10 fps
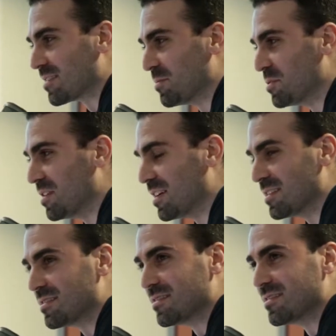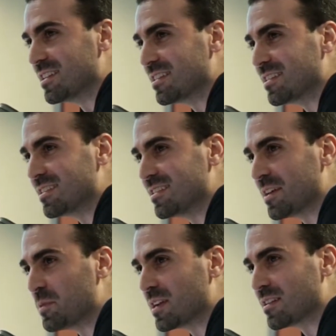a couple laws lately
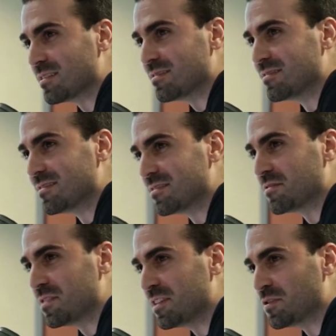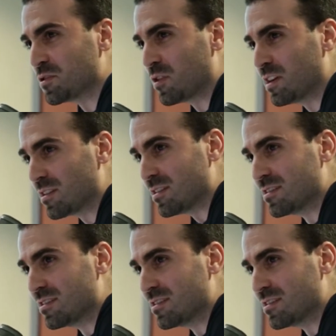that make it even greener.